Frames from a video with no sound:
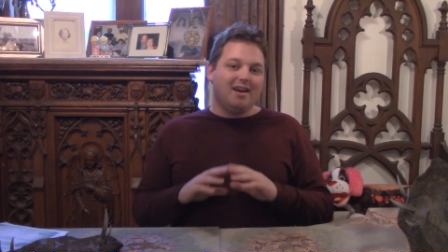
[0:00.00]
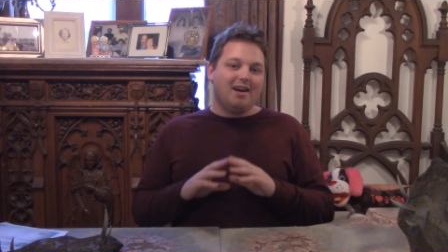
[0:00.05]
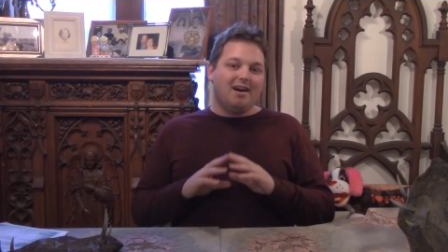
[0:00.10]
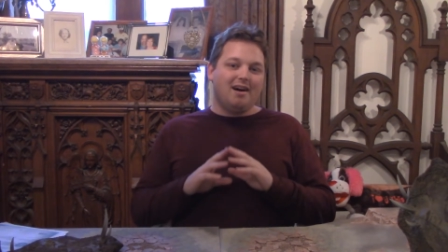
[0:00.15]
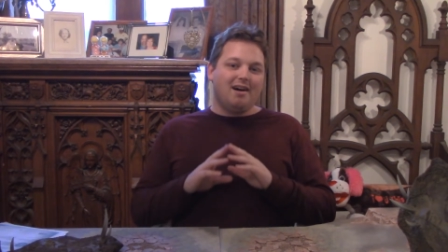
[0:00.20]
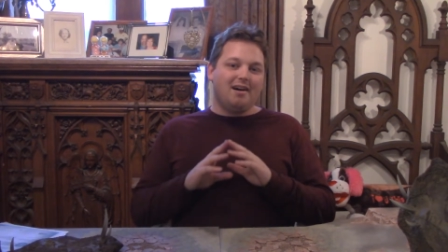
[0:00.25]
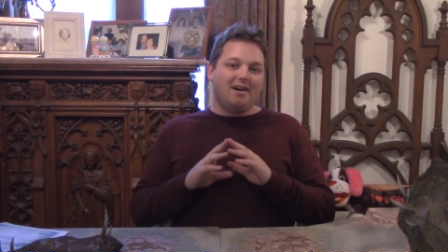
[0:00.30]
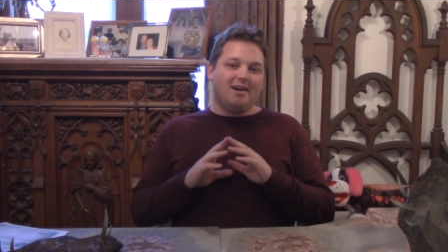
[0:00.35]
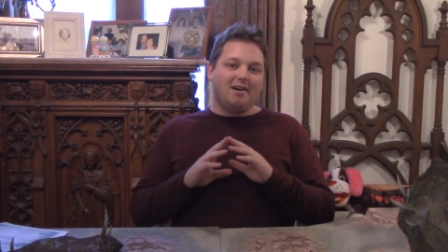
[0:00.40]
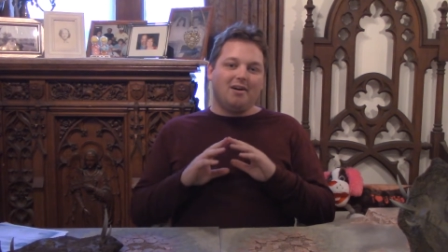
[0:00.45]

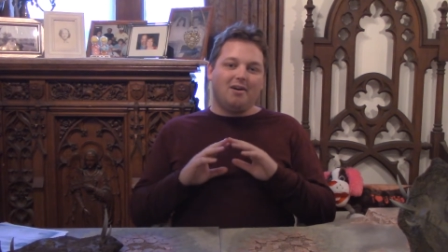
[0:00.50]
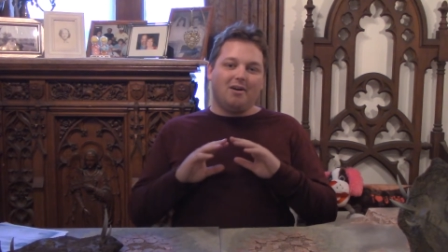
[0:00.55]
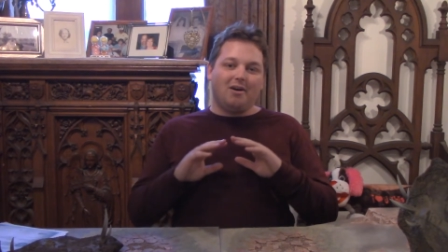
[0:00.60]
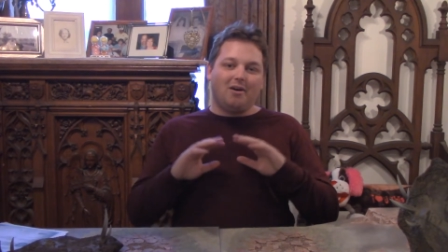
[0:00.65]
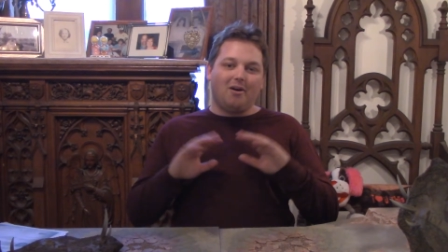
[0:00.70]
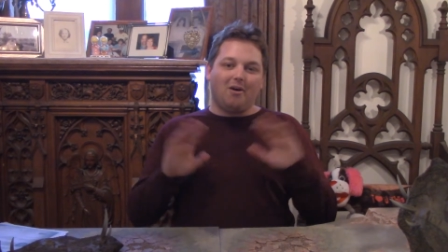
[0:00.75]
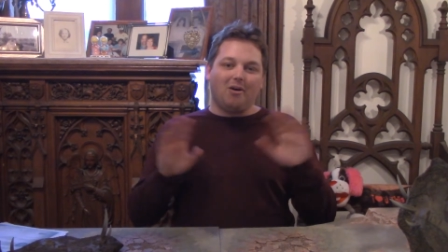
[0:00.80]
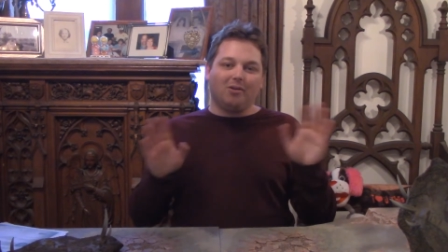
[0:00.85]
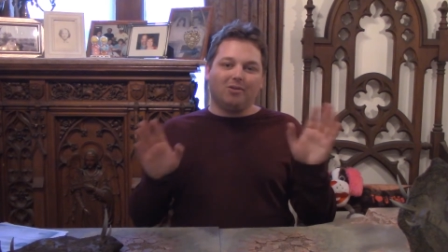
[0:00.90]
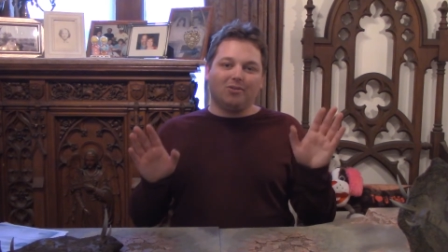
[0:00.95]

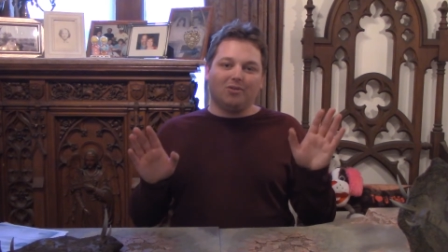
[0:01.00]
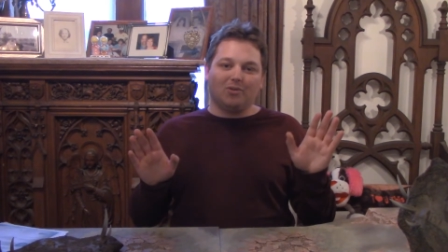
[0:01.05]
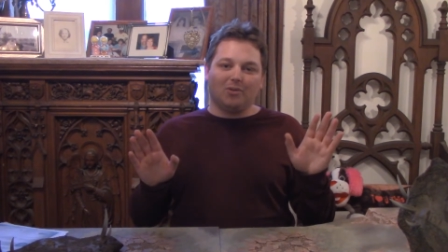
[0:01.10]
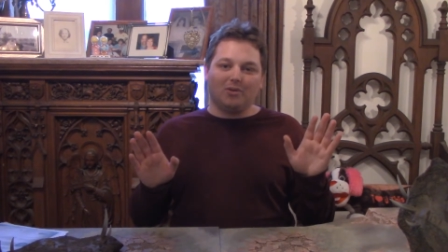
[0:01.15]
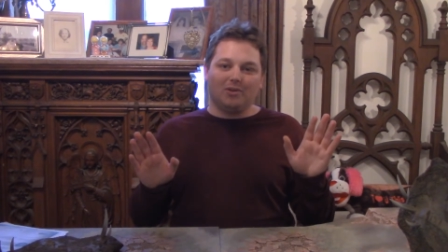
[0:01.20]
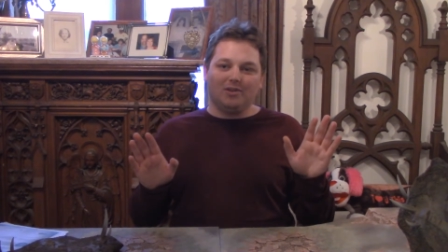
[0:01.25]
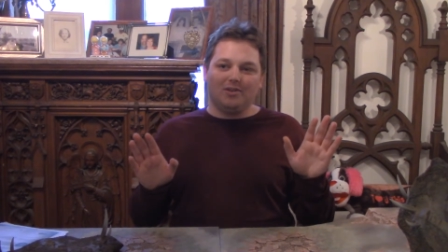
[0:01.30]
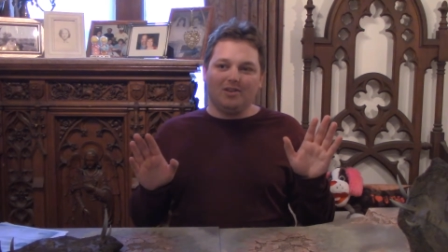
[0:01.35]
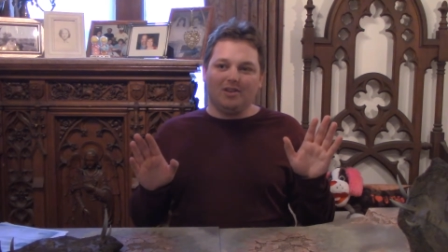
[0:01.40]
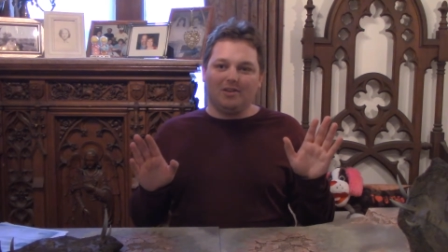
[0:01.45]
all
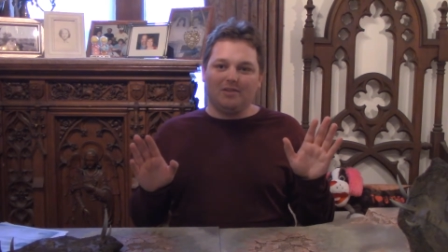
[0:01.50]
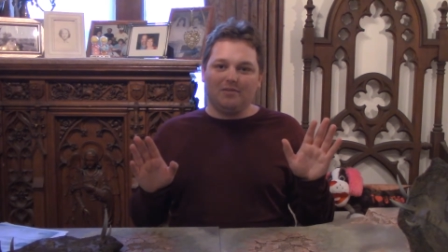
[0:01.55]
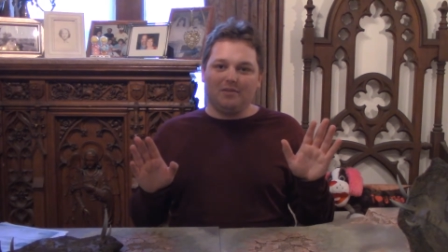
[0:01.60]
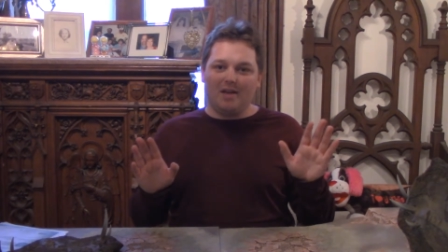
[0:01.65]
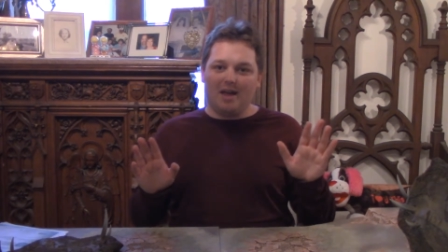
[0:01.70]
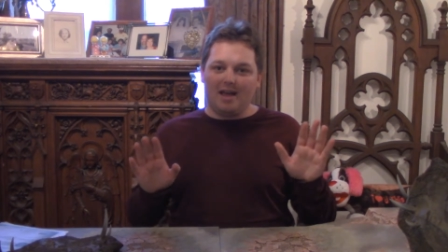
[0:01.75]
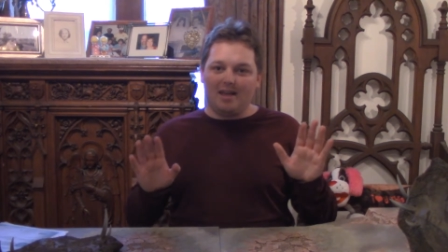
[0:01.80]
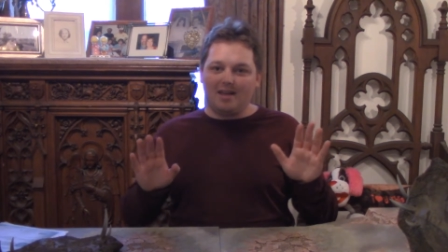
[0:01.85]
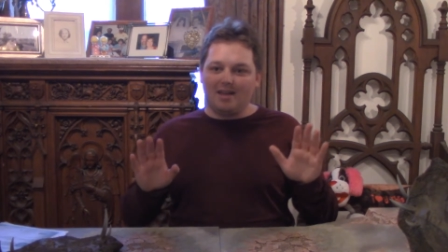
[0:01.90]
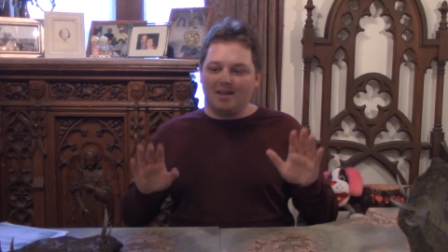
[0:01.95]
sorts of
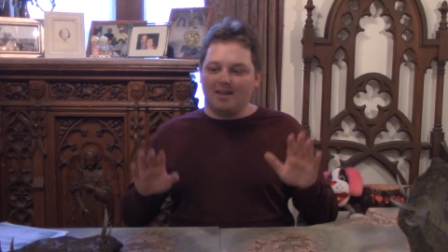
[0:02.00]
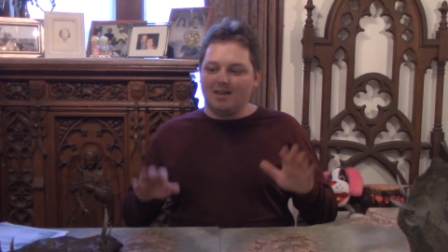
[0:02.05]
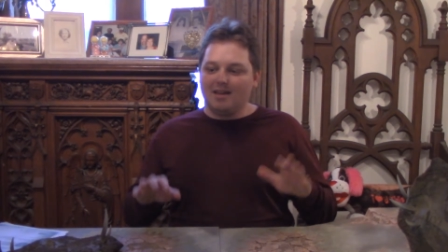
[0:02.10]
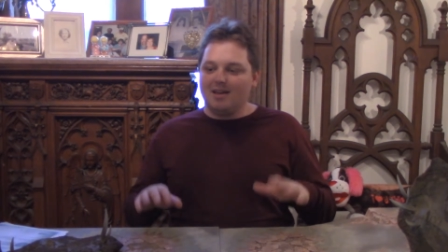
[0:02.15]
like